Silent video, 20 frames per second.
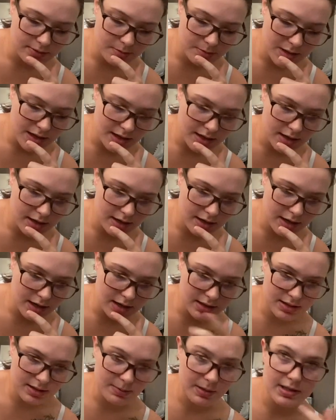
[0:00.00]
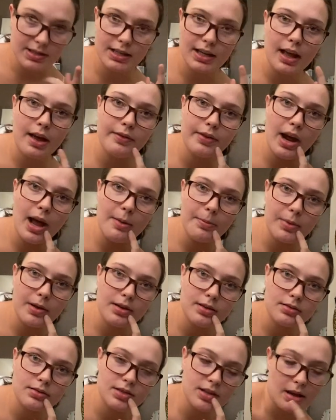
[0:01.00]
for me and it's the best thing that ever
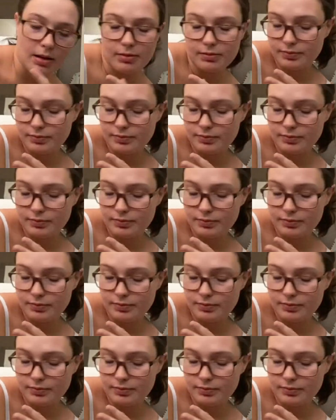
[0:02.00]
happened. So